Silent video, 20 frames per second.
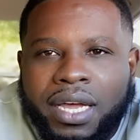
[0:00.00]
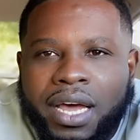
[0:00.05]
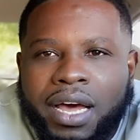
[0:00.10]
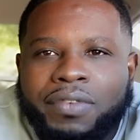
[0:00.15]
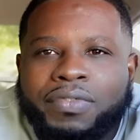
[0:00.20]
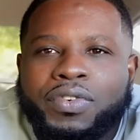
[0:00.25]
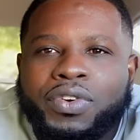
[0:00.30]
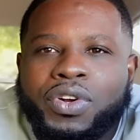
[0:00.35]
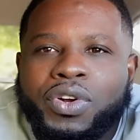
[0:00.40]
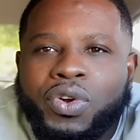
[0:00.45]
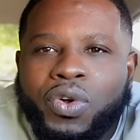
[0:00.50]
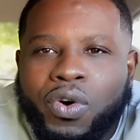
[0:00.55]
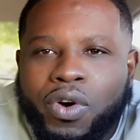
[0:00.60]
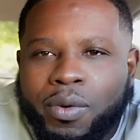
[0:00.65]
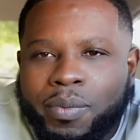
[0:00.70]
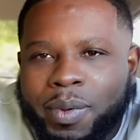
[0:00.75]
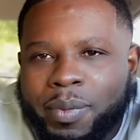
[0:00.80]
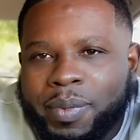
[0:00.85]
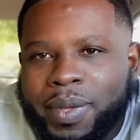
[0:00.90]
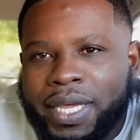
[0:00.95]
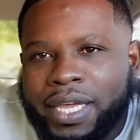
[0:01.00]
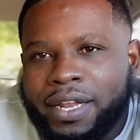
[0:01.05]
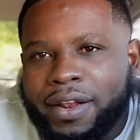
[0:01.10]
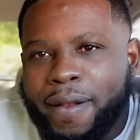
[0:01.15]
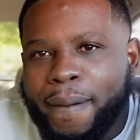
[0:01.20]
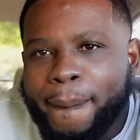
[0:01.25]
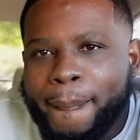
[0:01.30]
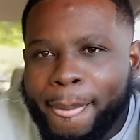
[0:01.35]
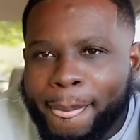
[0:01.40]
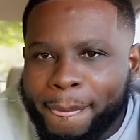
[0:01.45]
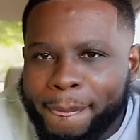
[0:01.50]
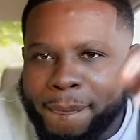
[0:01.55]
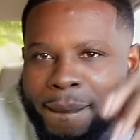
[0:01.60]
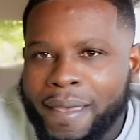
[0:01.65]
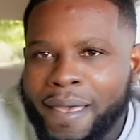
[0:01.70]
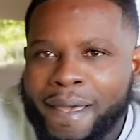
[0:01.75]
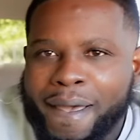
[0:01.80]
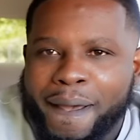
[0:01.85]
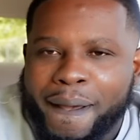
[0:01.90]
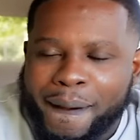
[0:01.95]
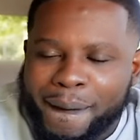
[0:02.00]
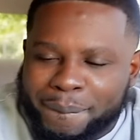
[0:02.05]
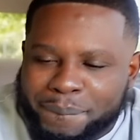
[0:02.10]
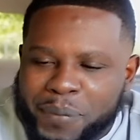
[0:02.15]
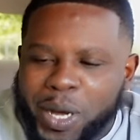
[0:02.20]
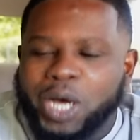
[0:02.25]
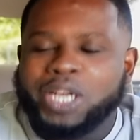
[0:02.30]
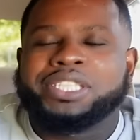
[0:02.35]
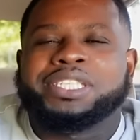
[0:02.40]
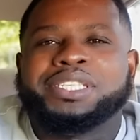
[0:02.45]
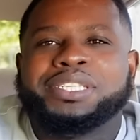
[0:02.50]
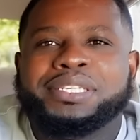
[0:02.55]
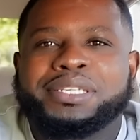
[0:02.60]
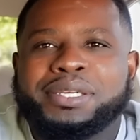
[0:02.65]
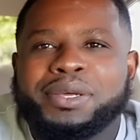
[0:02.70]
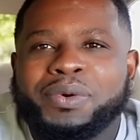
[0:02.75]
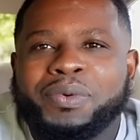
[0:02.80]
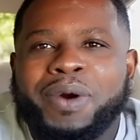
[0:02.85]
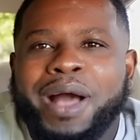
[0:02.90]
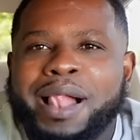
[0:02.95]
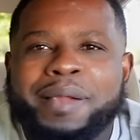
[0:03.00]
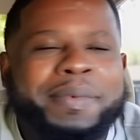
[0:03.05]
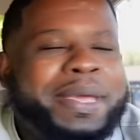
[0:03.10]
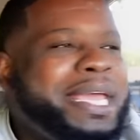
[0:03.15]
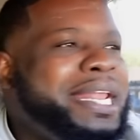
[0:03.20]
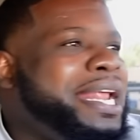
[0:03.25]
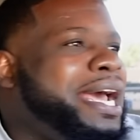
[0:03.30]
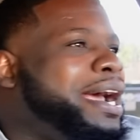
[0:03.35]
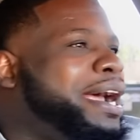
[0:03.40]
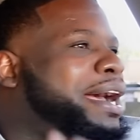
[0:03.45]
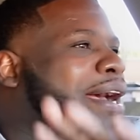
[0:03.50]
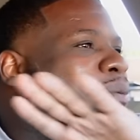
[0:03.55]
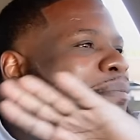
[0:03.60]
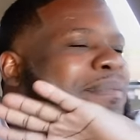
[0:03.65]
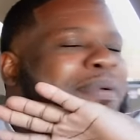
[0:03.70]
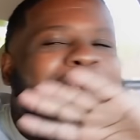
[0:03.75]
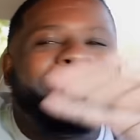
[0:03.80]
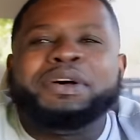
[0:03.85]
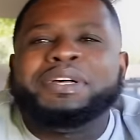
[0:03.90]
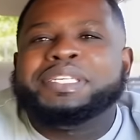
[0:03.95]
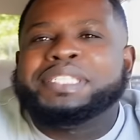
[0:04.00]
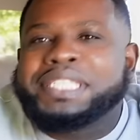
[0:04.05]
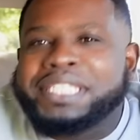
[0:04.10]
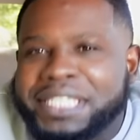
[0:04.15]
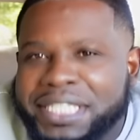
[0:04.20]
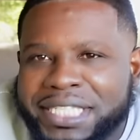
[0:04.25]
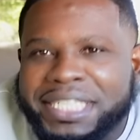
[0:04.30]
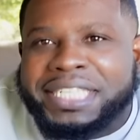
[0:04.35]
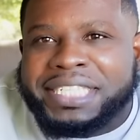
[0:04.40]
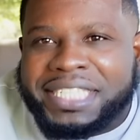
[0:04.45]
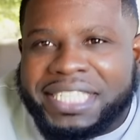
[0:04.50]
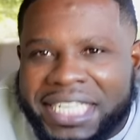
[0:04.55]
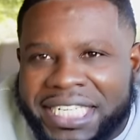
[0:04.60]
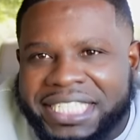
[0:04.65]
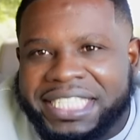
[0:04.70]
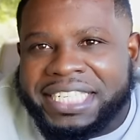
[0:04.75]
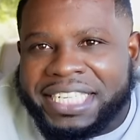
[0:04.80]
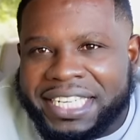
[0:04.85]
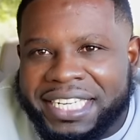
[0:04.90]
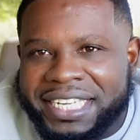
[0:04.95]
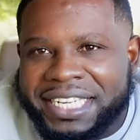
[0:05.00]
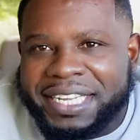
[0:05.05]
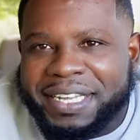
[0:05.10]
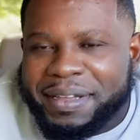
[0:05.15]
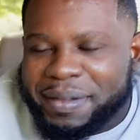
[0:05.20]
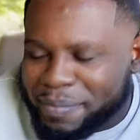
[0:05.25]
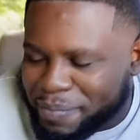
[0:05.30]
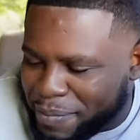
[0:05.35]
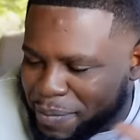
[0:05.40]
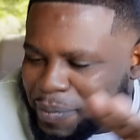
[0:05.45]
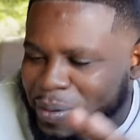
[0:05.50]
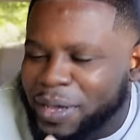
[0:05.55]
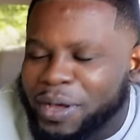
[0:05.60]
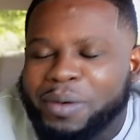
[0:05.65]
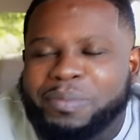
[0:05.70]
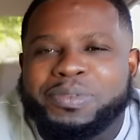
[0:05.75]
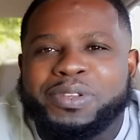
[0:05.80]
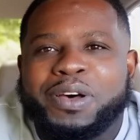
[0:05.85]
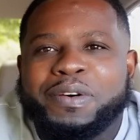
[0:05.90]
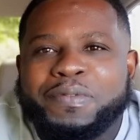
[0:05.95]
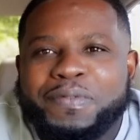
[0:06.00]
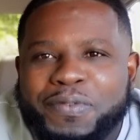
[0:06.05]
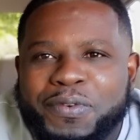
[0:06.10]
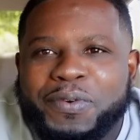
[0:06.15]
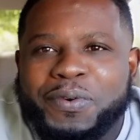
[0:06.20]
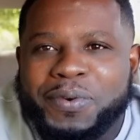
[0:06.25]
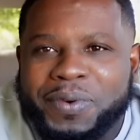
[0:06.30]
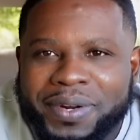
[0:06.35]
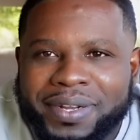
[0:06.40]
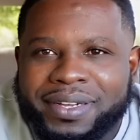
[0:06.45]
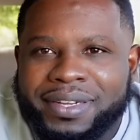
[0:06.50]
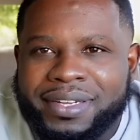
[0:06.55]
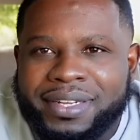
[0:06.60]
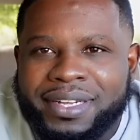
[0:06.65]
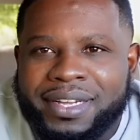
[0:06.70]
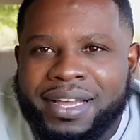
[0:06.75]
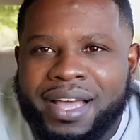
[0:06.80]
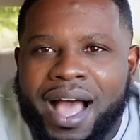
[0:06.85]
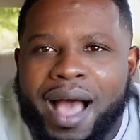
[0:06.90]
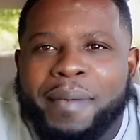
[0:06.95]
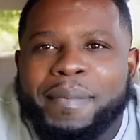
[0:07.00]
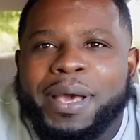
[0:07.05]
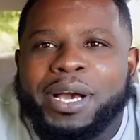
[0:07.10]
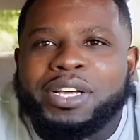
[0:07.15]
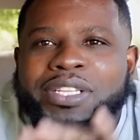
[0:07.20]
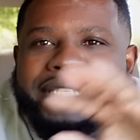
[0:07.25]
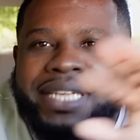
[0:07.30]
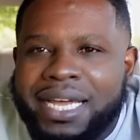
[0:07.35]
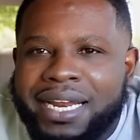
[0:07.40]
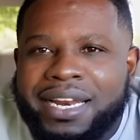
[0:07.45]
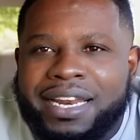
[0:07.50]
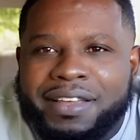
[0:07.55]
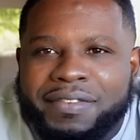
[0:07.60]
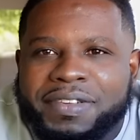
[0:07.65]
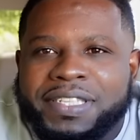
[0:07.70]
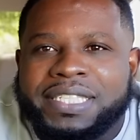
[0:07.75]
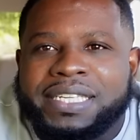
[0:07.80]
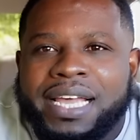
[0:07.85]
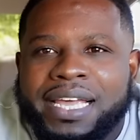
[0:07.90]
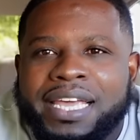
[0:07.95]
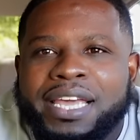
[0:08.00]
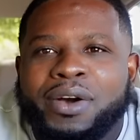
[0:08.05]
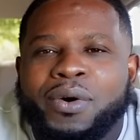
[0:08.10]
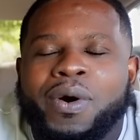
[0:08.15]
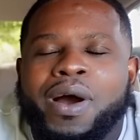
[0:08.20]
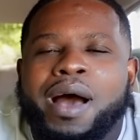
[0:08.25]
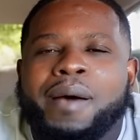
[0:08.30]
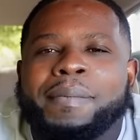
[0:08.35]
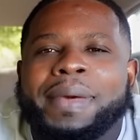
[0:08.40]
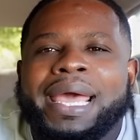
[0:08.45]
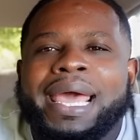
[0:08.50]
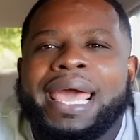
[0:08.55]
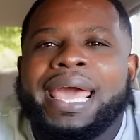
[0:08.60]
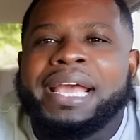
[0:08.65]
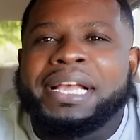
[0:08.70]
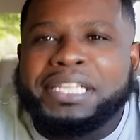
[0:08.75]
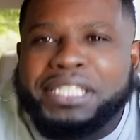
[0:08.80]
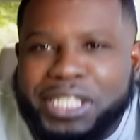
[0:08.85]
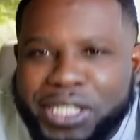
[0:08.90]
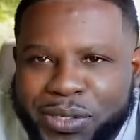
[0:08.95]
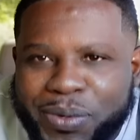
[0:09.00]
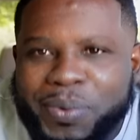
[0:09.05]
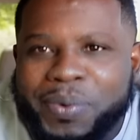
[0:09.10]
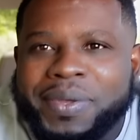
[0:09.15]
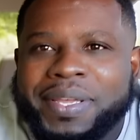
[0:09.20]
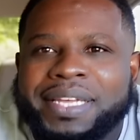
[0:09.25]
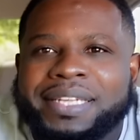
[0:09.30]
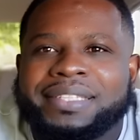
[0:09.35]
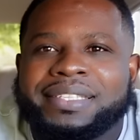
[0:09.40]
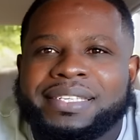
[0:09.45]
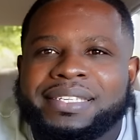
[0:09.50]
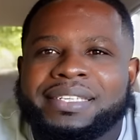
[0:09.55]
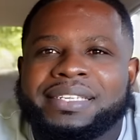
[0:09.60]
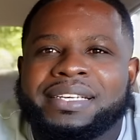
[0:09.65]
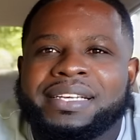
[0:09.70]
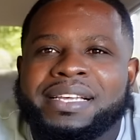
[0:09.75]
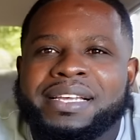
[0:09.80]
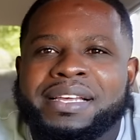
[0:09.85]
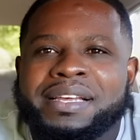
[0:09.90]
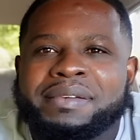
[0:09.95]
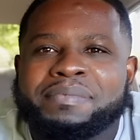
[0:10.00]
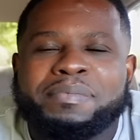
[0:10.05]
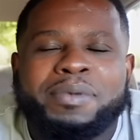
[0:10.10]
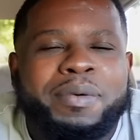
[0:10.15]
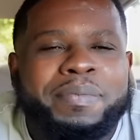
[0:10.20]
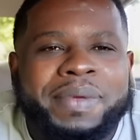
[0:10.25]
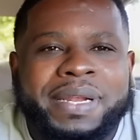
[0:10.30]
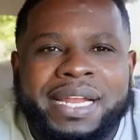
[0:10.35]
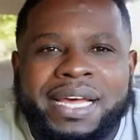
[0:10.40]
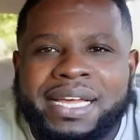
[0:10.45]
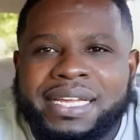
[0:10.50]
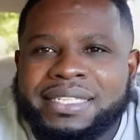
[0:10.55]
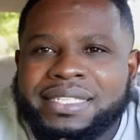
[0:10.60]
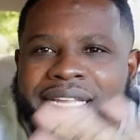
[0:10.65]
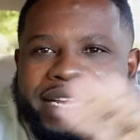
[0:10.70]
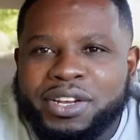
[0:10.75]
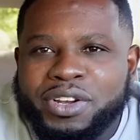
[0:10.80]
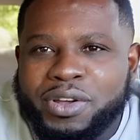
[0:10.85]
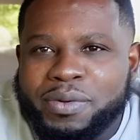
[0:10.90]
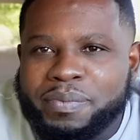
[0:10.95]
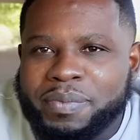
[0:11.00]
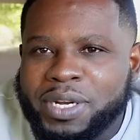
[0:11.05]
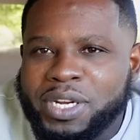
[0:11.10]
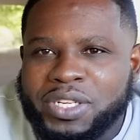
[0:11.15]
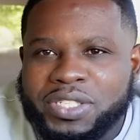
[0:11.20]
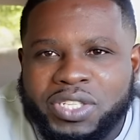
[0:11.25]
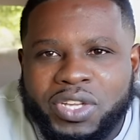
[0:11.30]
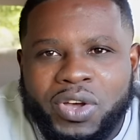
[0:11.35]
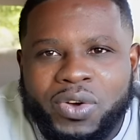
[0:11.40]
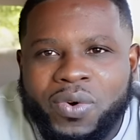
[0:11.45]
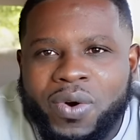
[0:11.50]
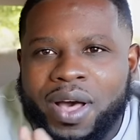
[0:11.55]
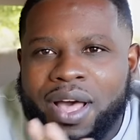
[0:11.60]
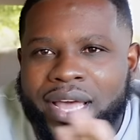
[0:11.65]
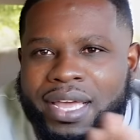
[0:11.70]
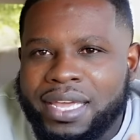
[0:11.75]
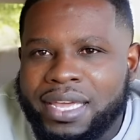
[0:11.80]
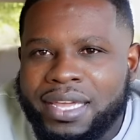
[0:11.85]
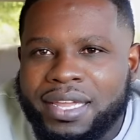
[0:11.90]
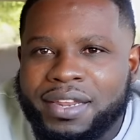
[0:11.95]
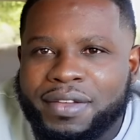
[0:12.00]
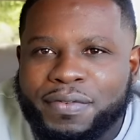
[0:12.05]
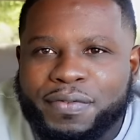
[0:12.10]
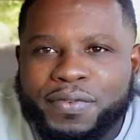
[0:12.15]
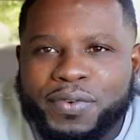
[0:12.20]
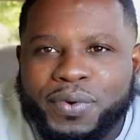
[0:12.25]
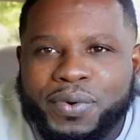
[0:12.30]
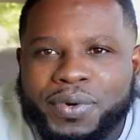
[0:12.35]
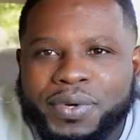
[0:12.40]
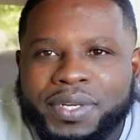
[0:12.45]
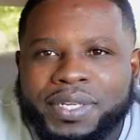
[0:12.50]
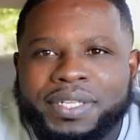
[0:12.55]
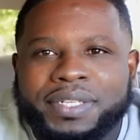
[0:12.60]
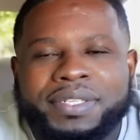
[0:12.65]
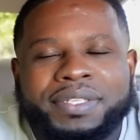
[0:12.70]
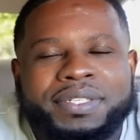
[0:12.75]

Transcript: If you don't know what I mean. But while me in her browse the city, me pick up some food and I go tell Livy say, yo, my ex cook it. But me nah say nothing, I just go and eat the food.